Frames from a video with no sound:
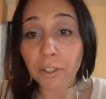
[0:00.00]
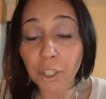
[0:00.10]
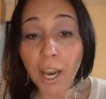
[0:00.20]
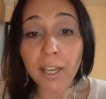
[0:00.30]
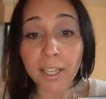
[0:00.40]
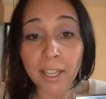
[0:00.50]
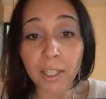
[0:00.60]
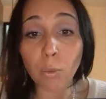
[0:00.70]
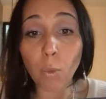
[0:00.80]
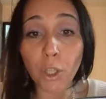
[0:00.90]
Check
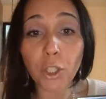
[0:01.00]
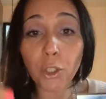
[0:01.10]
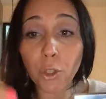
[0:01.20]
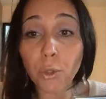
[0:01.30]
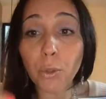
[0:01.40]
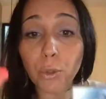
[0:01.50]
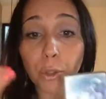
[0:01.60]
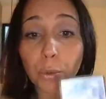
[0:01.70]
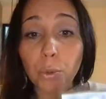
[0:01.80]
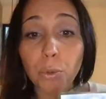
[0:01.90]
in. What do you
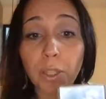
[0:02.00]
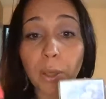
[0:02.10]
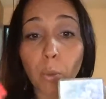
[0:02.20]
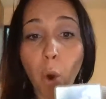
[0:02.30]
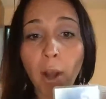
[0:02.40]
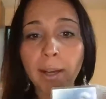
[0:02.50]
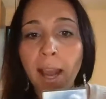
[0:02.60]
truly want?